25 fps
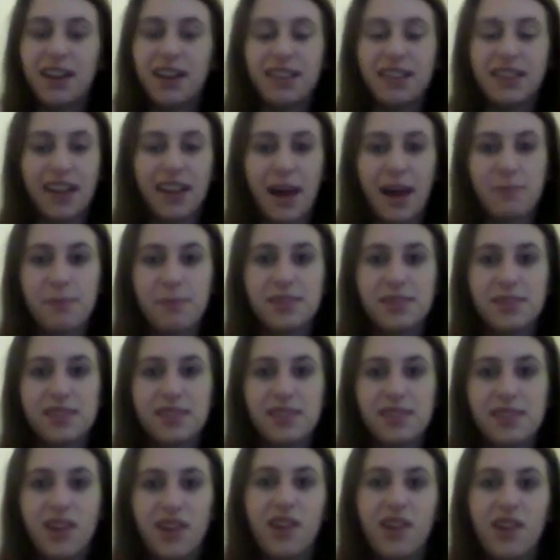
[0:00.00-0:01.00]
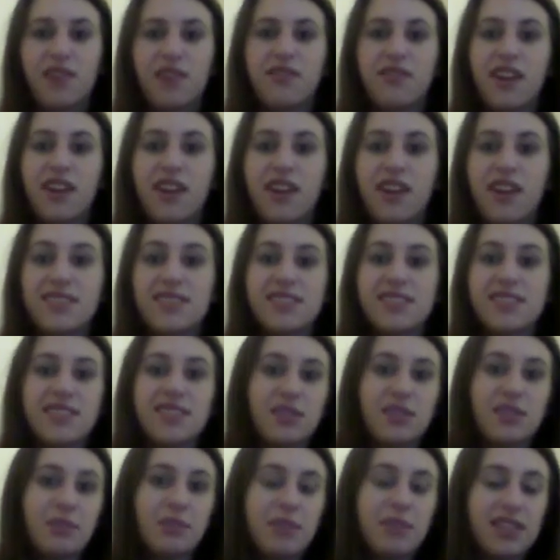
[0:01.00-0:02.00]
claps for every
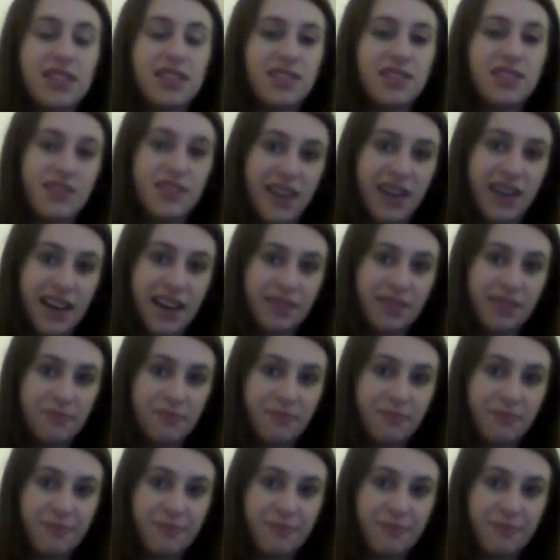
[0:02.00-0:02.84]
single beat that you had.